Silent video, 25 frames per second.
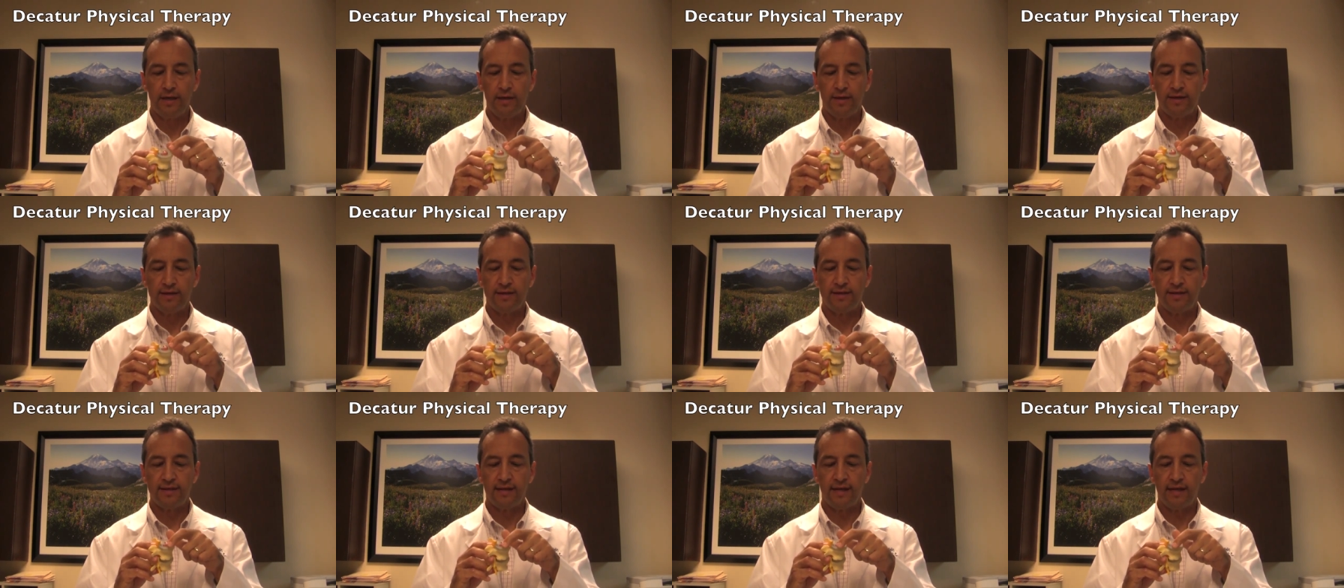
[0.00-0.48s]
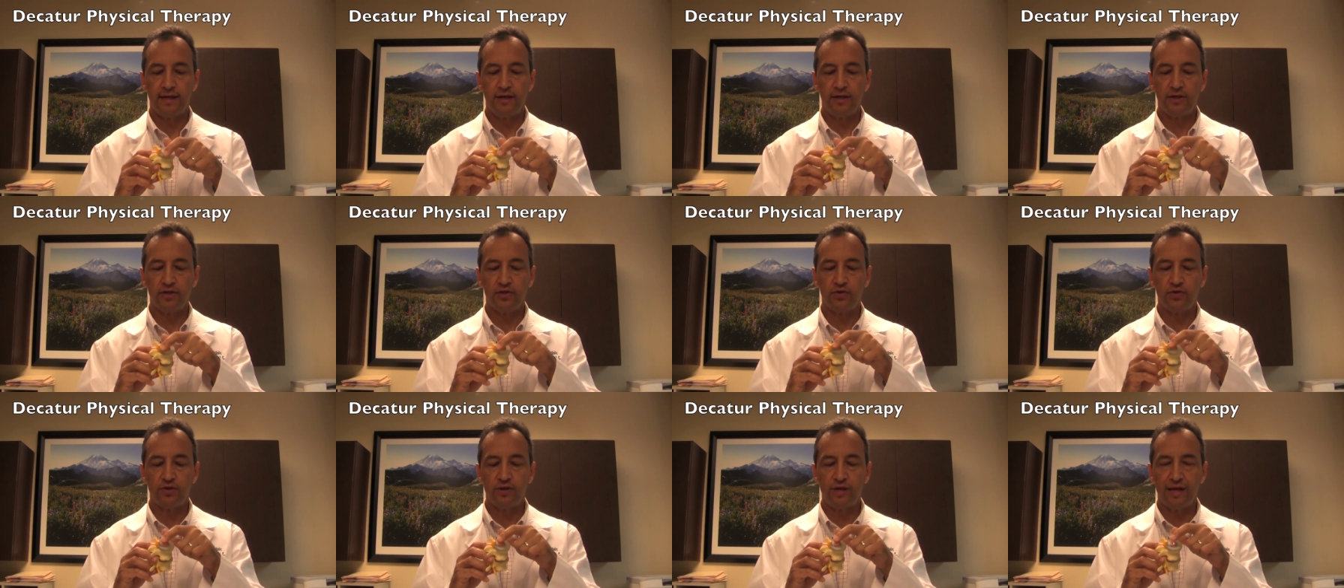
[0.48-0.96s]
the
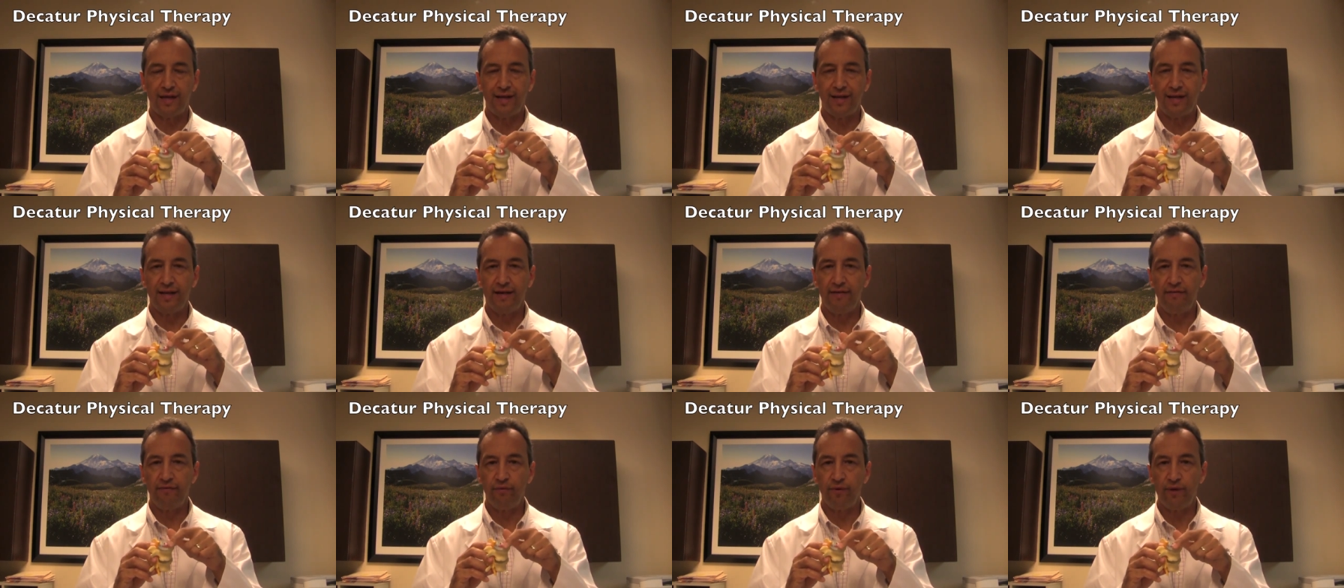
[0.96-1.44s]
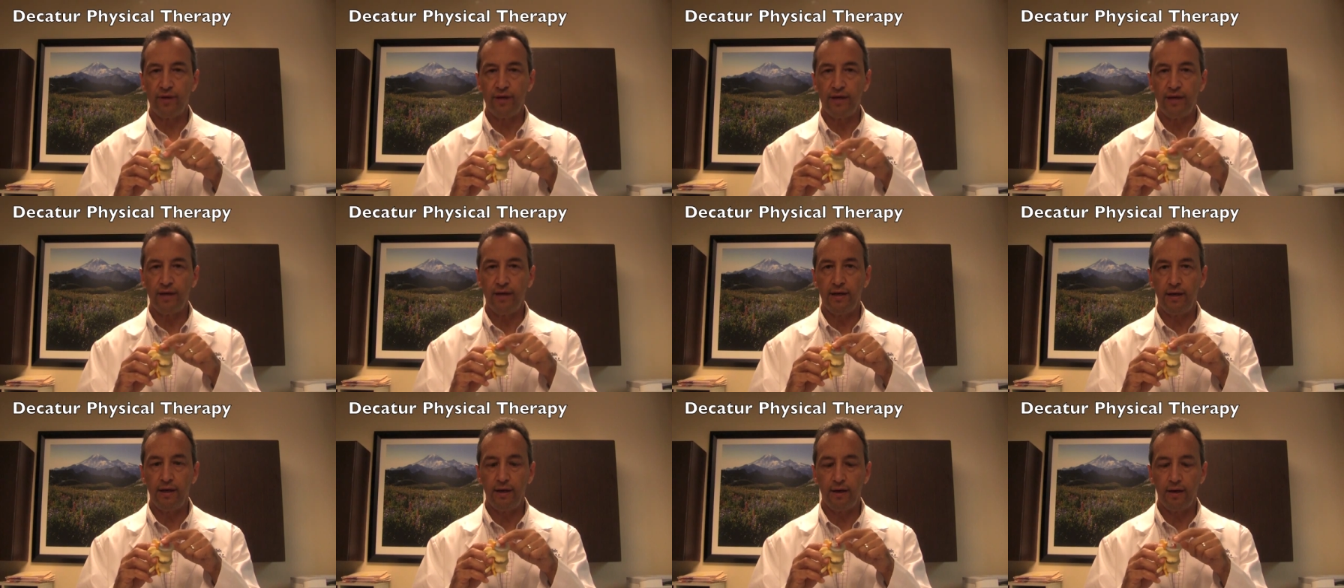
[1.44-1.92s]
cells that live
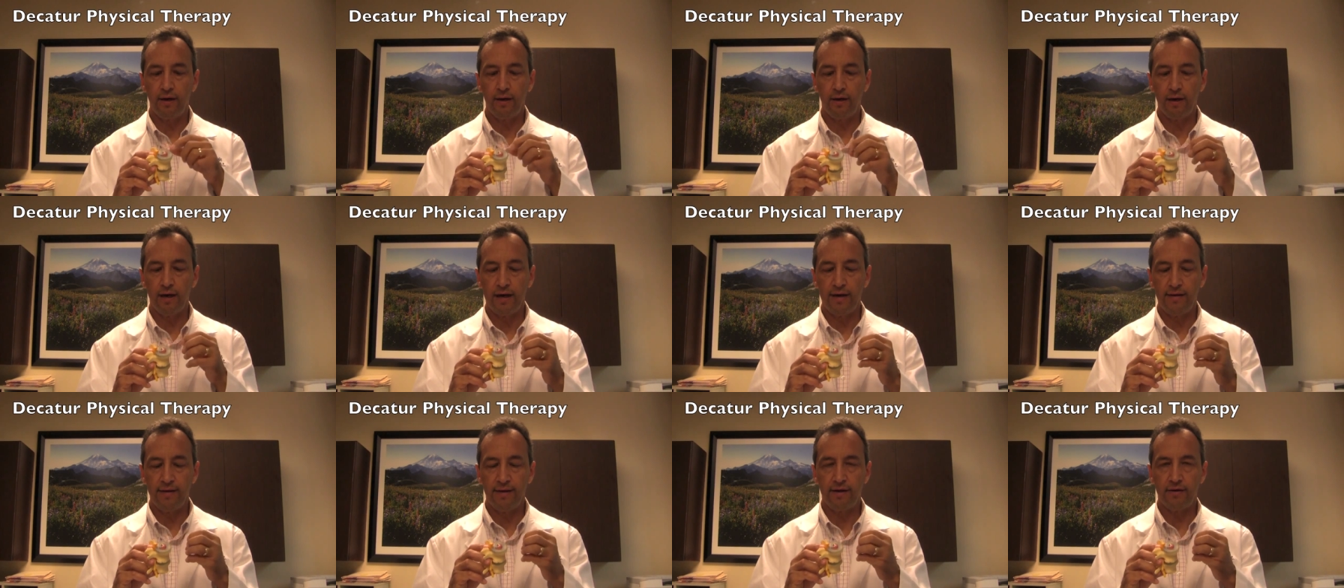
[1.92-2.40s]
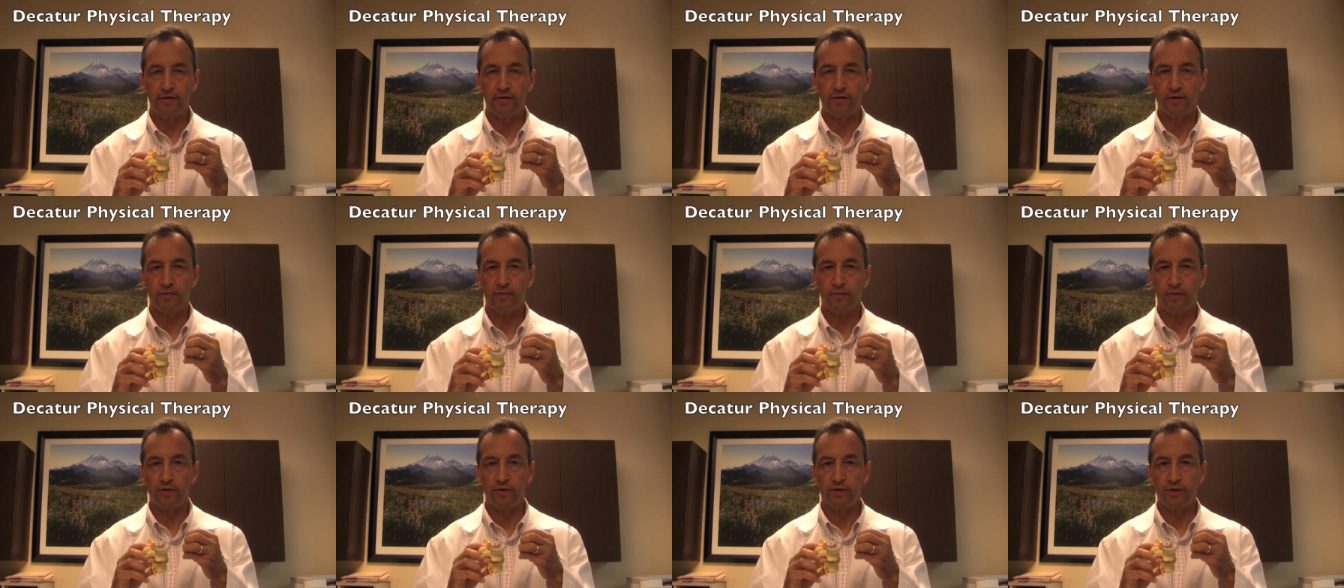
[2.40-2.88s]
within here and that are
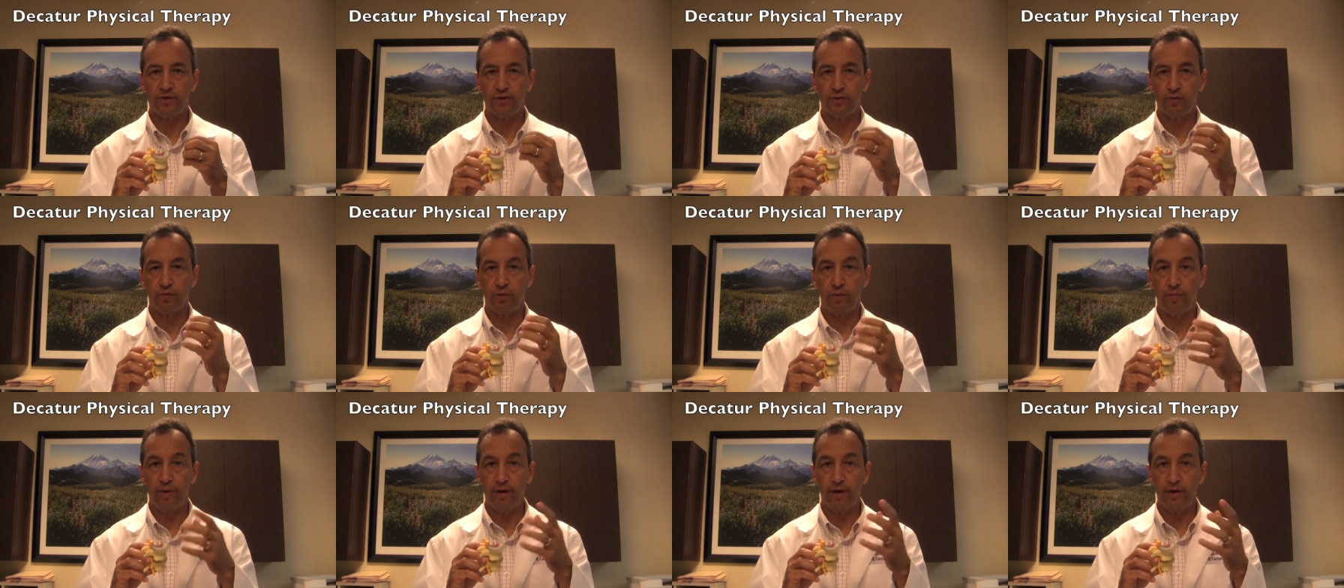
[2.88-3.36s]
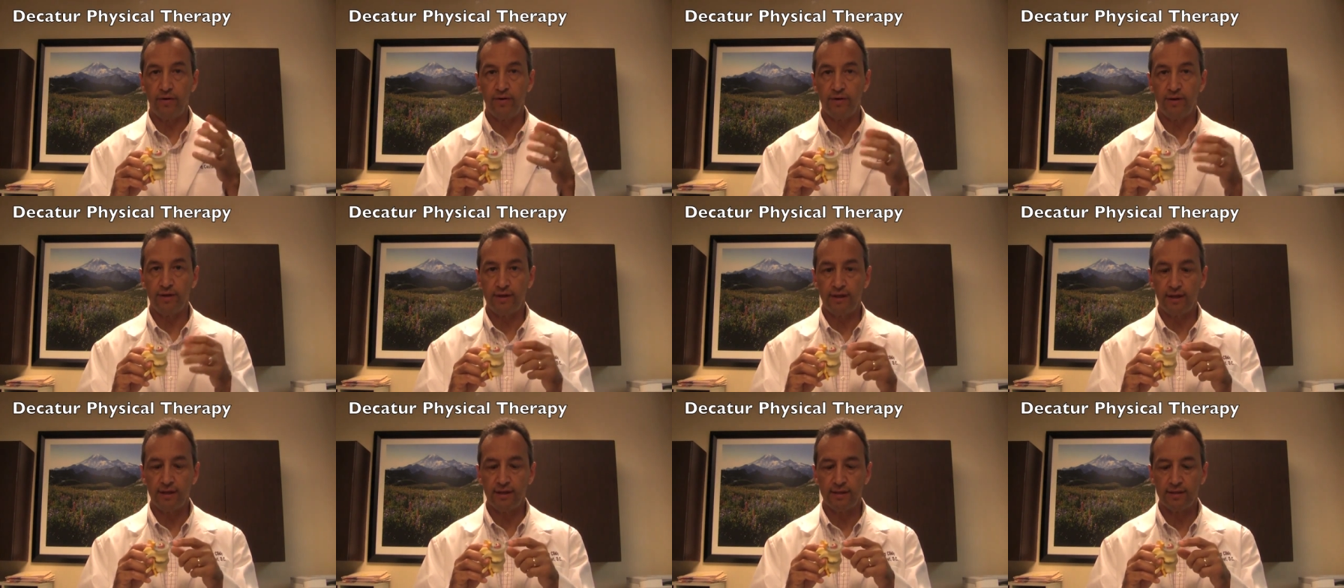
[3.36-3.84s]
supposed to repair
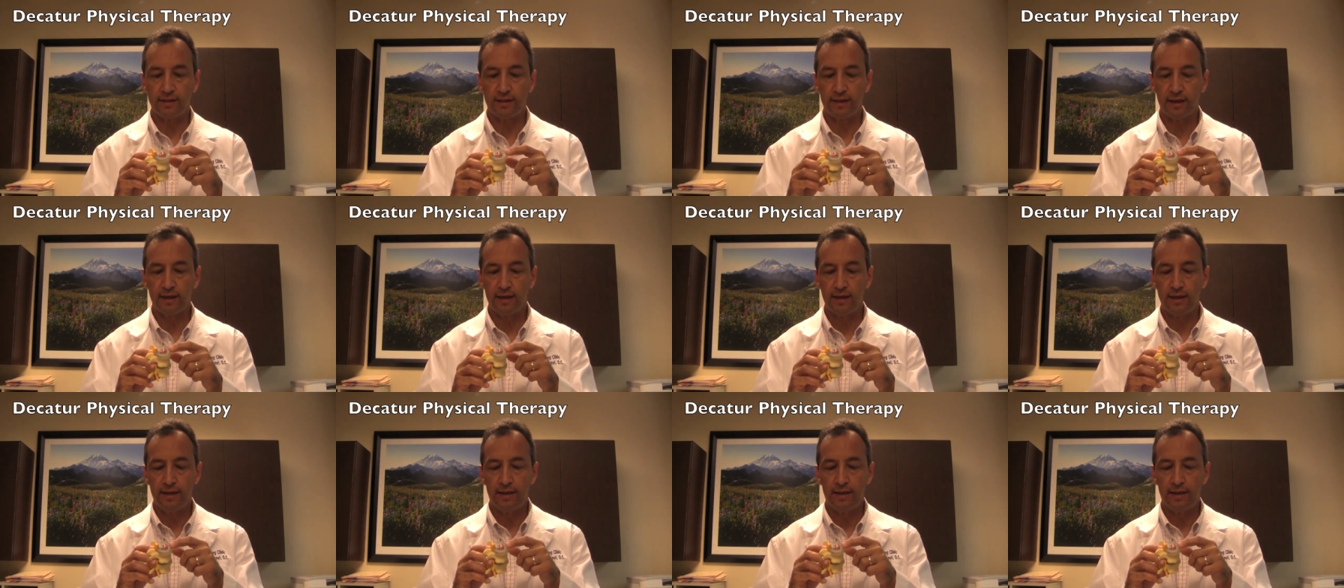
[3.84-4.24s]
the disc,